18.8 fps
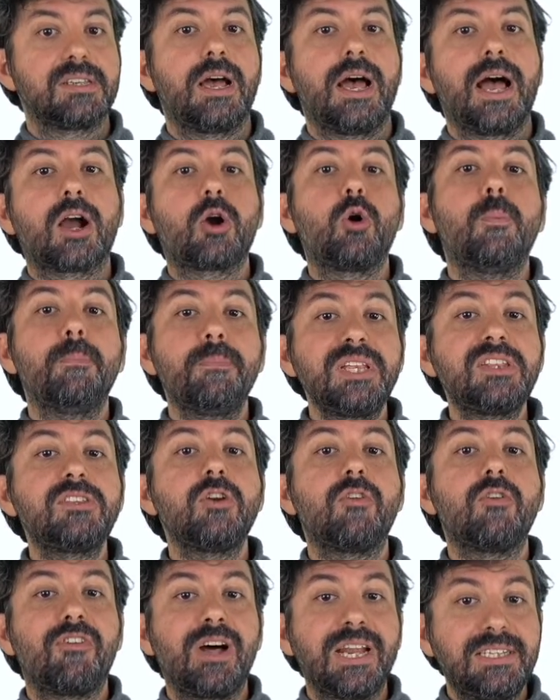a committee of
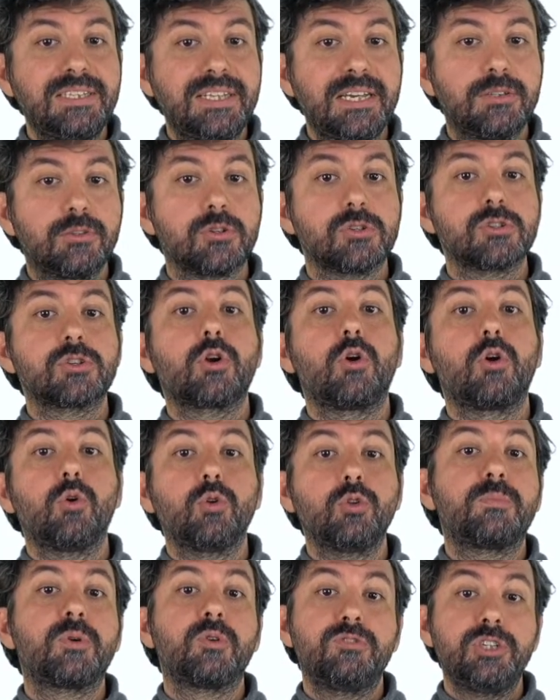validators
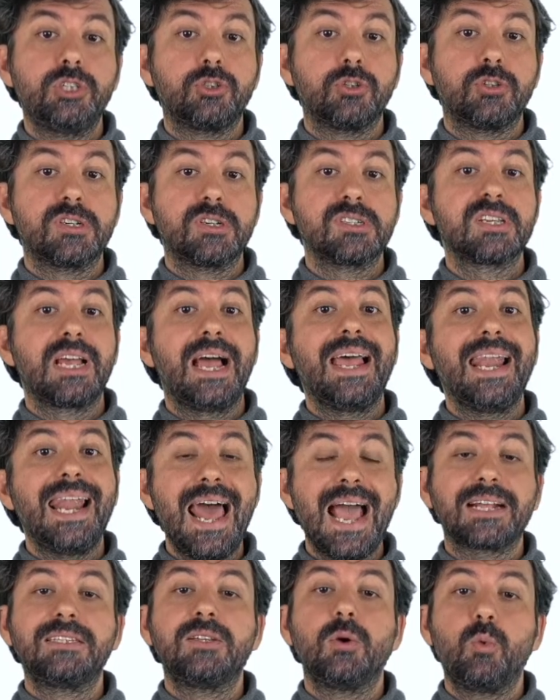called provisioners
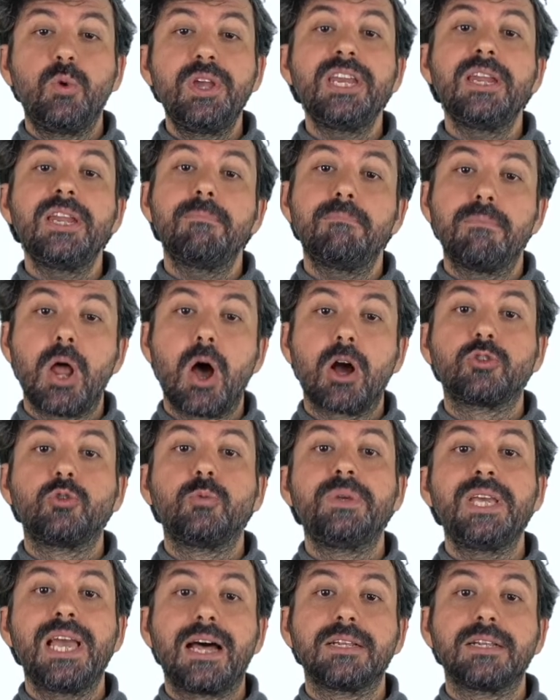elect the winning block to
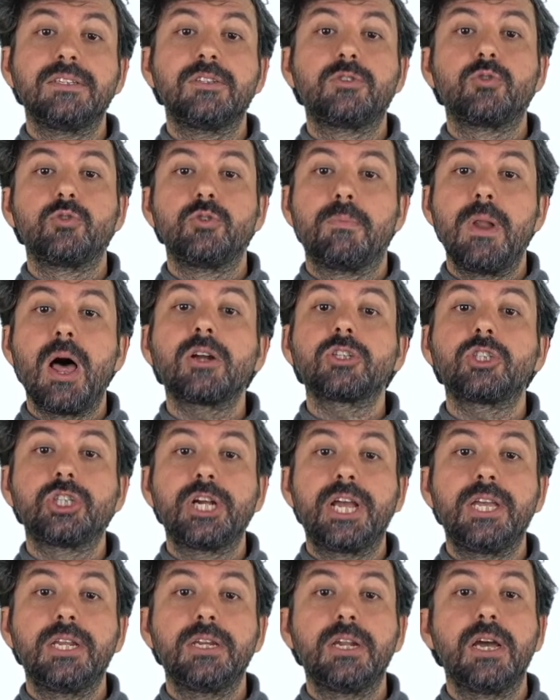be added to the
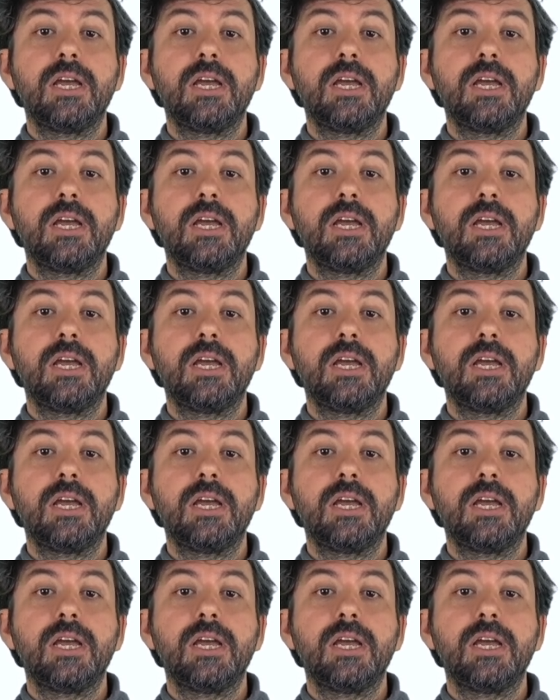blockchain